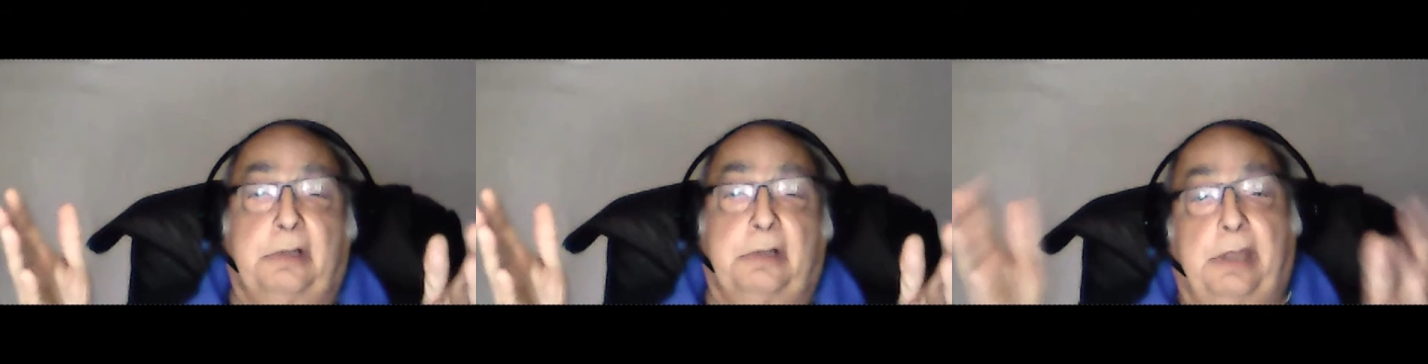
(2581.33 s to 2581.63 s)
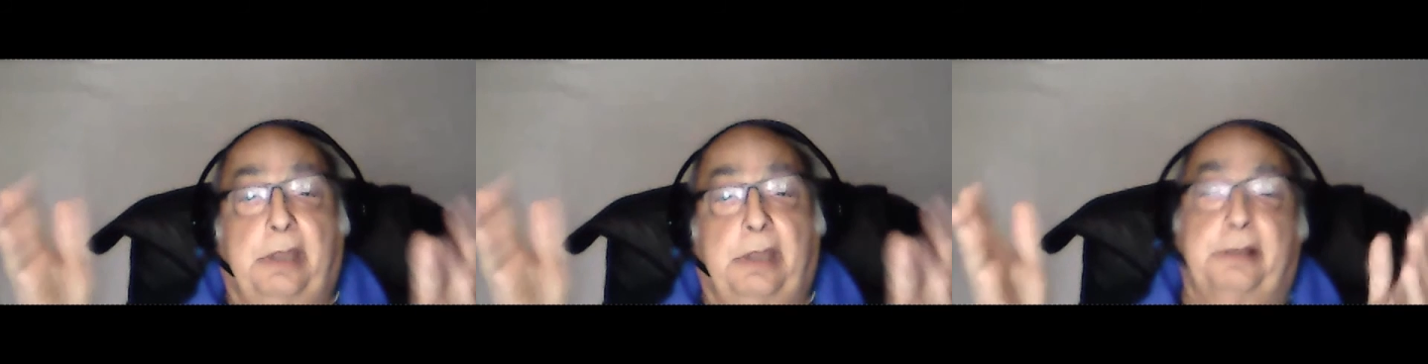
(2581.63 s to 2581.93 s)

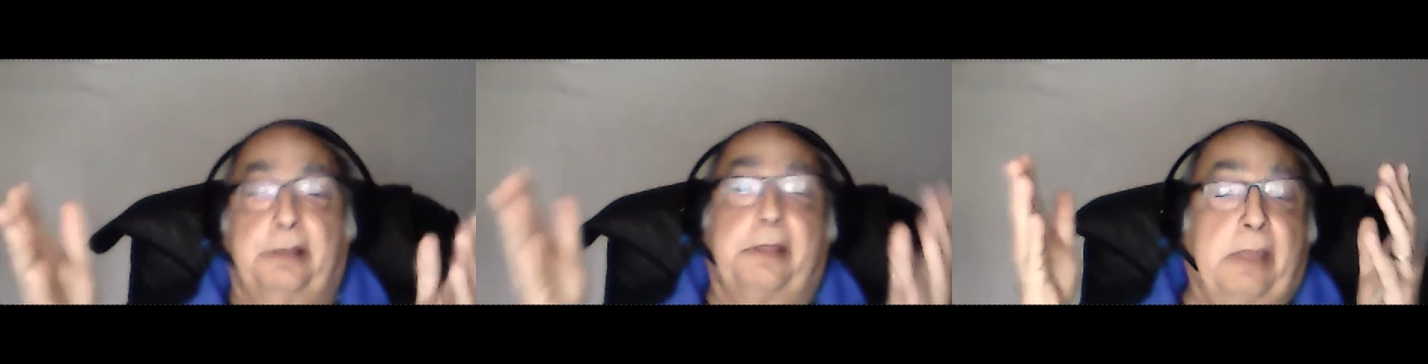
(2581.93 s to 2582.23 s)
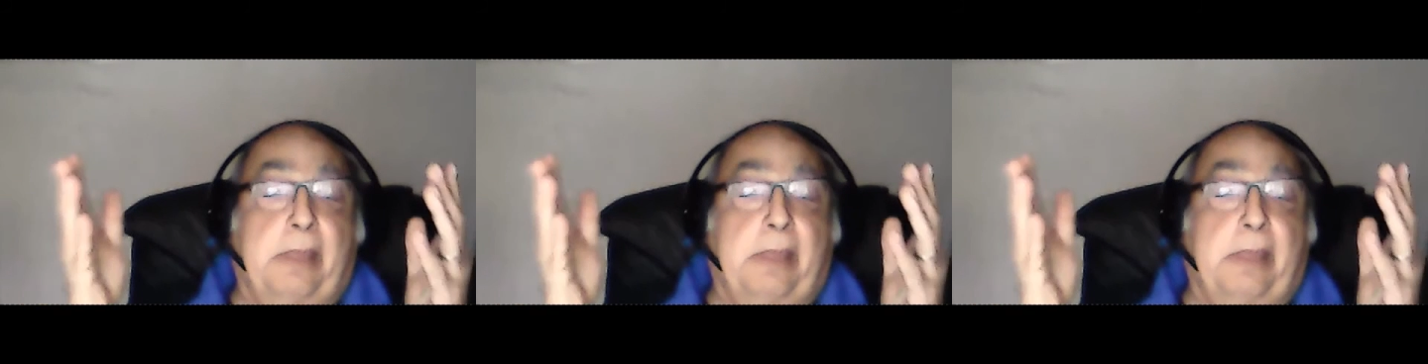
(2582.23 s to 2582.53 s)
Okay?
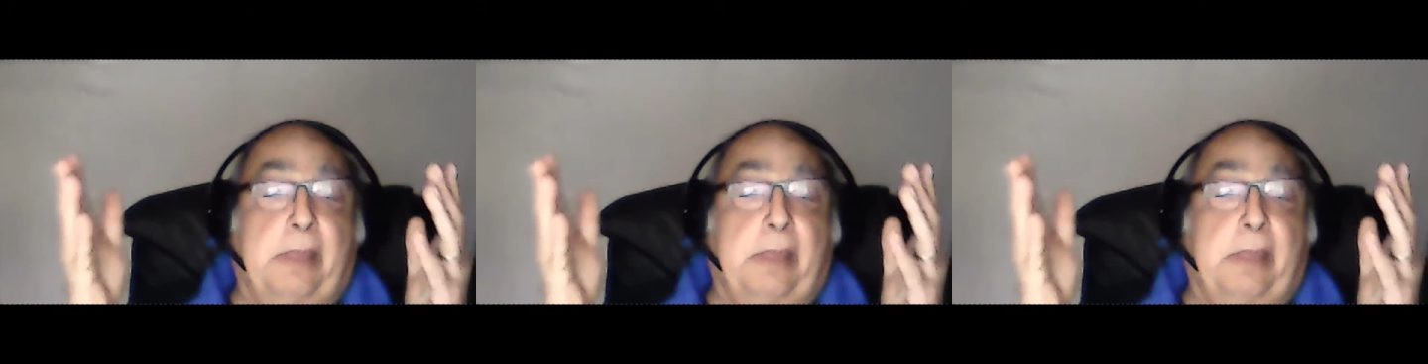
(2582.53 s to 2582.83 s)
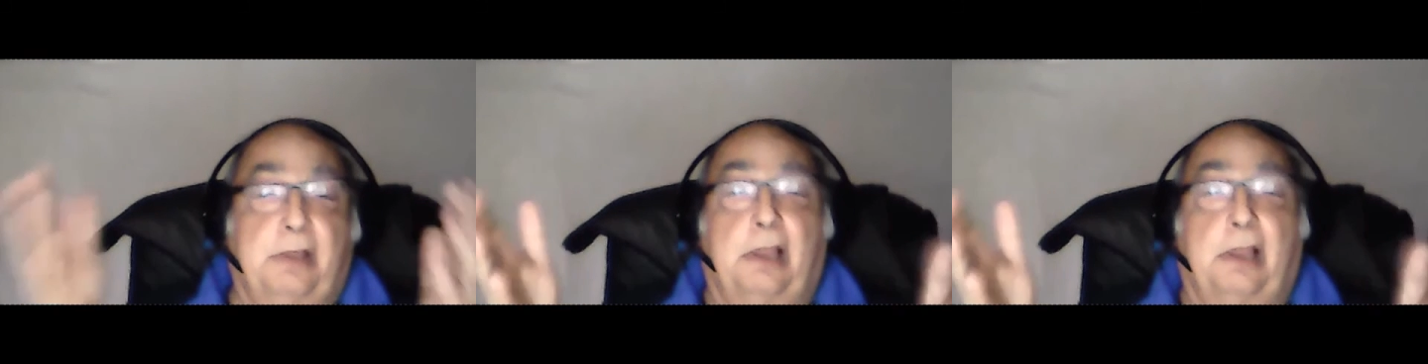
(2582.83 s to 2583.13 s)
They've kept me
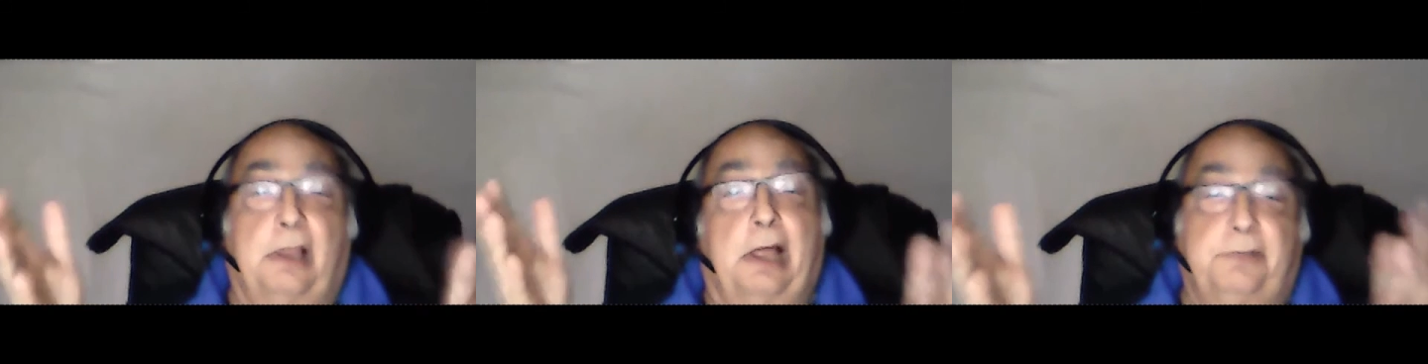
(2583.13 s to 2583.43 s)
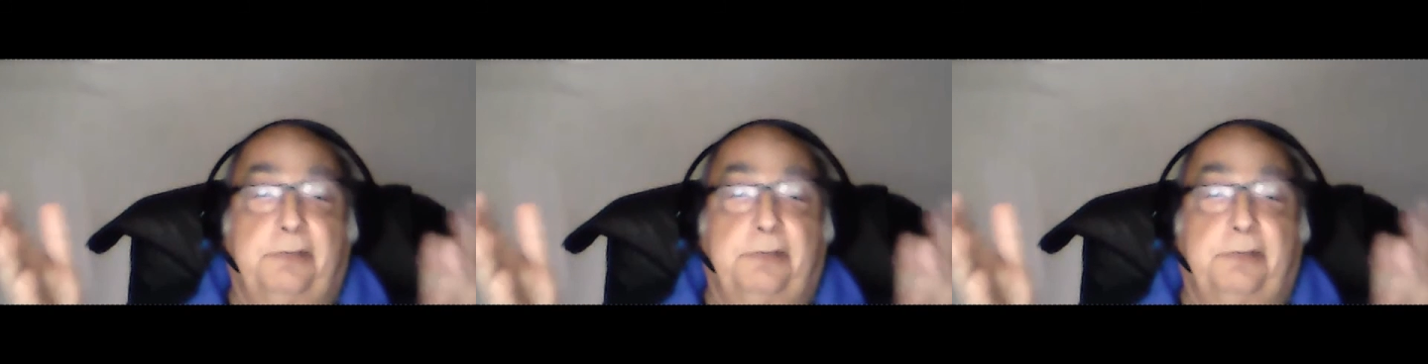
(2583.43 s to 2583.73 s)
alive yeah.
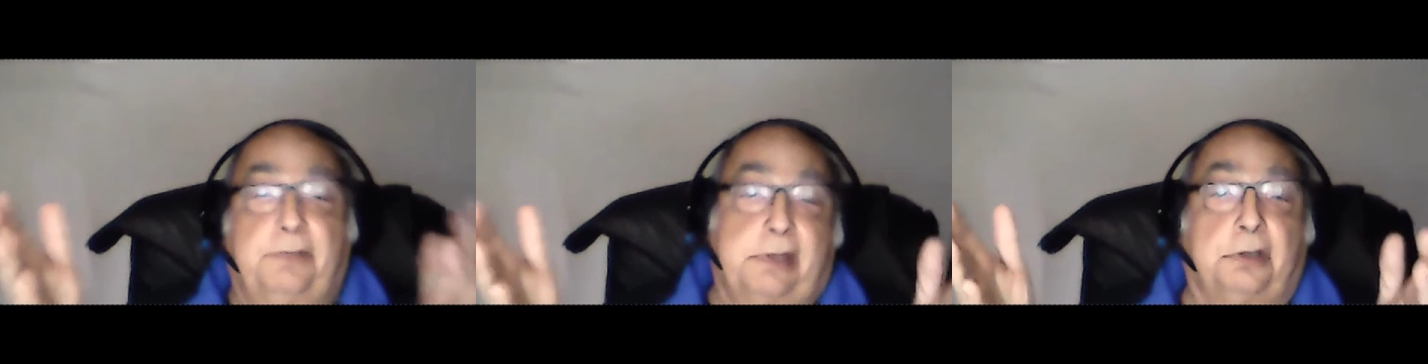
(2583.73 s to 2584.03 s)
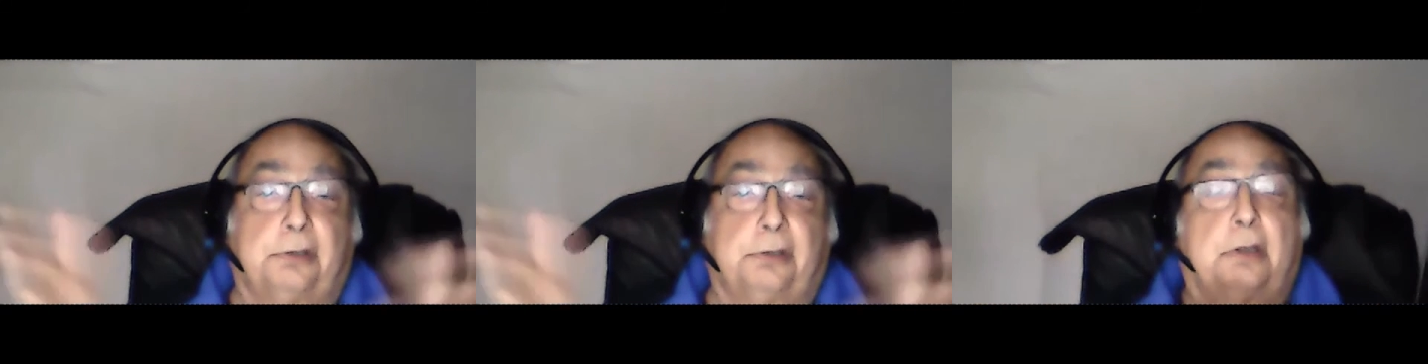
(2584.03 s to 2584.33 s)
seventy-seven
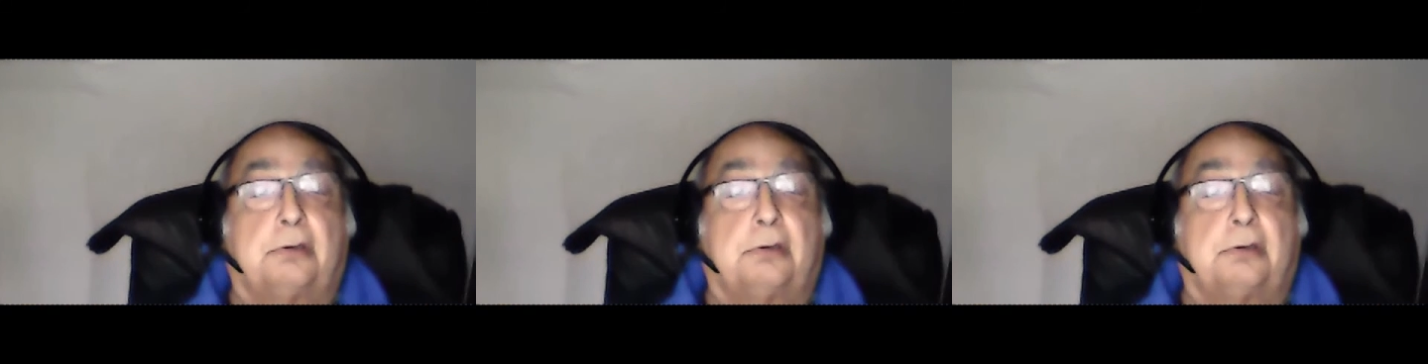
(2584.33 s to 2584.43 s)
years.